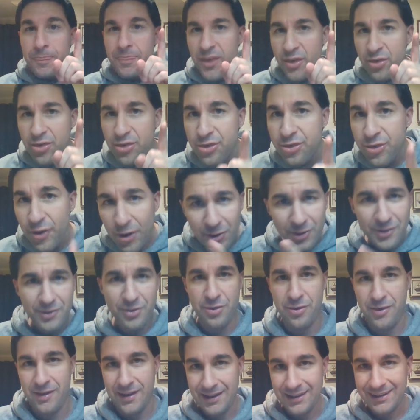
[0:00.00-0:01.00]
The third
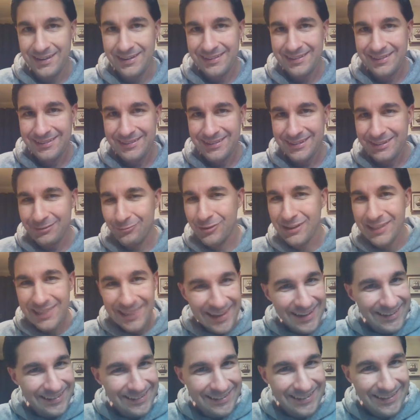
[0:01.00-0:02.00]
thing
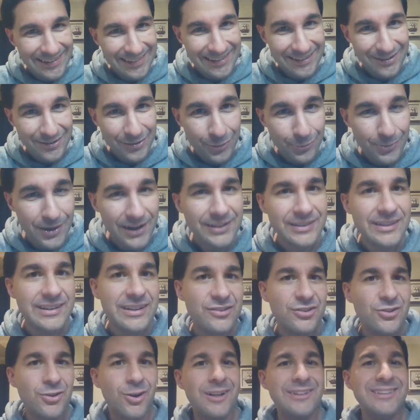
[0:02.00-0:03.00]
relates to this directly.
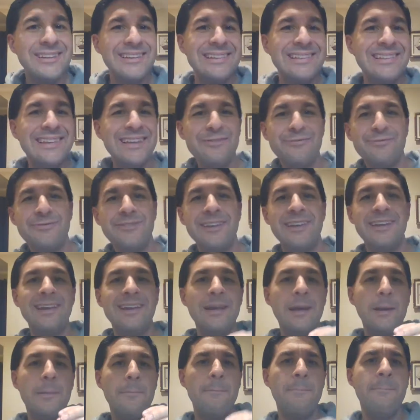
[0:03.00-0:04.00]
It's called a
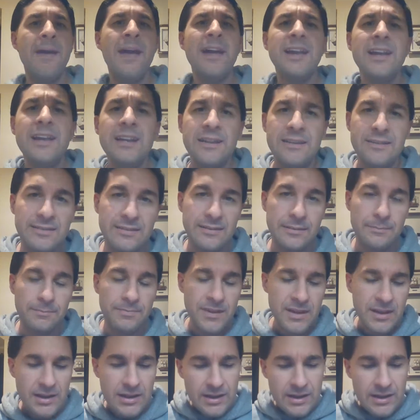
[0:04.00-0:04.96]
lifting mechanism.